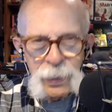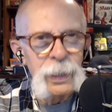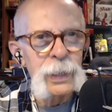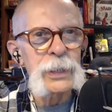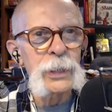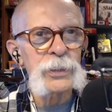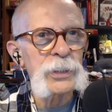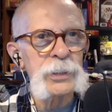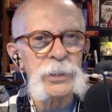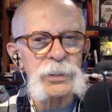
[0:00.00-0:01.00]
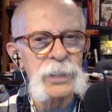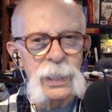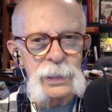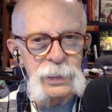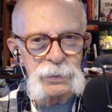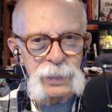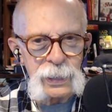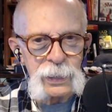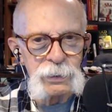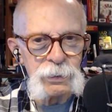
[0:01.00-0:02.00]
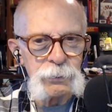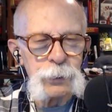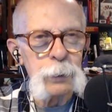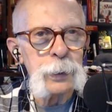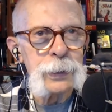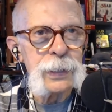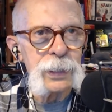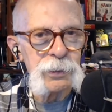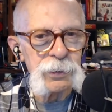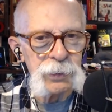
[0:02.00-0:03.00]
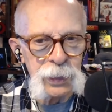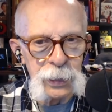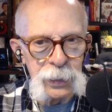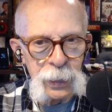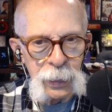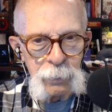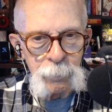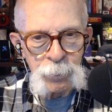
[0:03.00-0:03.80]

Uh, you know, it's just 90 seconds if anybody hasn't seen it yet.